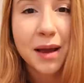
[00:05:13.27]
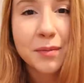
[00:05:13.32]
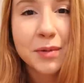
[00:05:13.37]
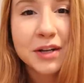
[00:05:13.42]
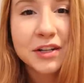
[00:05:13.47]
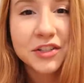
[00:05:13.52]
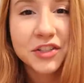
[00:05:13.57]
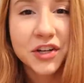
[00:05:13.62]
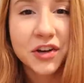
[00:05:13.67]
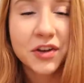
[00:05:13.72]
I'm
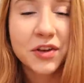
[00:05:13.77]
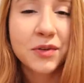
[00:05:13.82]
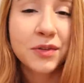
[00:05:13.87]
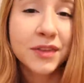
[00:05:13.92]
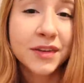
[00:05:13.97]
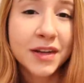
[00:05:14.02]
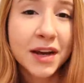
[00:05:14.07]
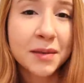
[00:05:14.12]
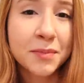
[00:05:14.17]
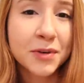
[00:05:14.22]
gonna show you
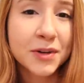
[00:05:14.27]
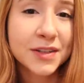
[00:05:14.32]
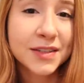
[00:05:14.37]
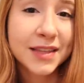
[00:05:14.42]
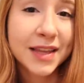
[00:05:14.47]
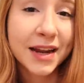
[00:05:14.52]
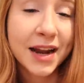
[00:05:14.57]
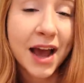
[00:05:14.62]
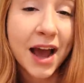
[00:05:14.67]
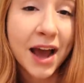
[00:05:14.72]
the diapers
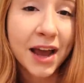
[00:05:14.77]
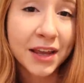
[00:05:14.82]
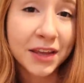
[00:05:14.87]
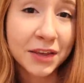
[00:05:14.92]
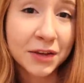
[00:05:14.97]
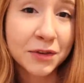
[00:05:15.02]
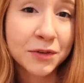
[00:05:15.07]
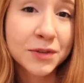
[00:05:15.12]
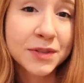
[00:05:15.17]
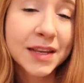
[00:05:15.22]
that I
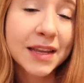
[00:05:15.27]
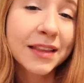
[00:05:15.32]
use.